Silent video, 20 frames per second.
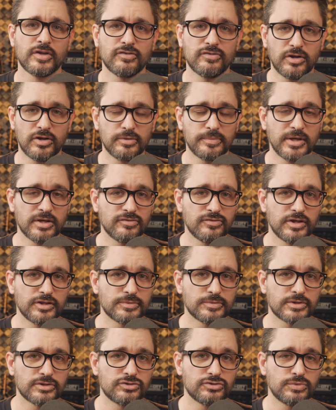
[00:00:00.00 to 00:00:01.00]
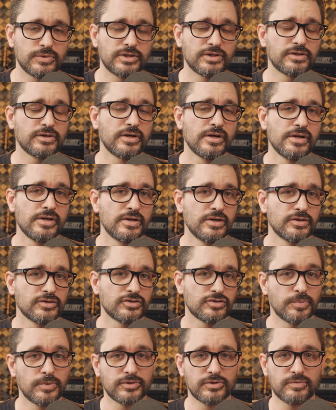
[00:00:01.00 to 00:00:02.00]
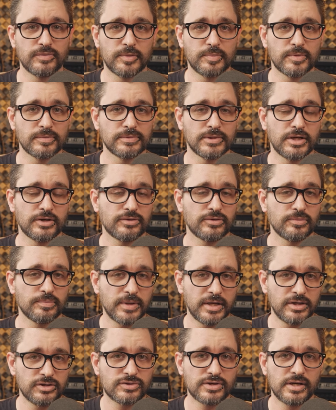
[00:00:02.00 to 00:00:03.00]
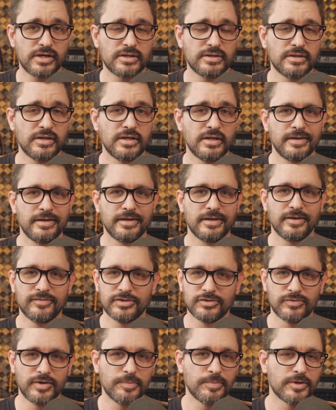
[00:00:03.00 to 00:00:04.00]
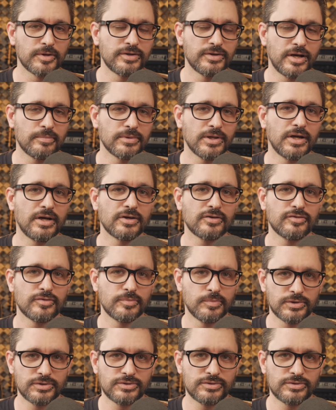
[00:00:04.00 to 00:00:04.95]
Follow me on Facebook and Twitter. Support the Reaper blog through Patreon. And visit reaper dot blog for more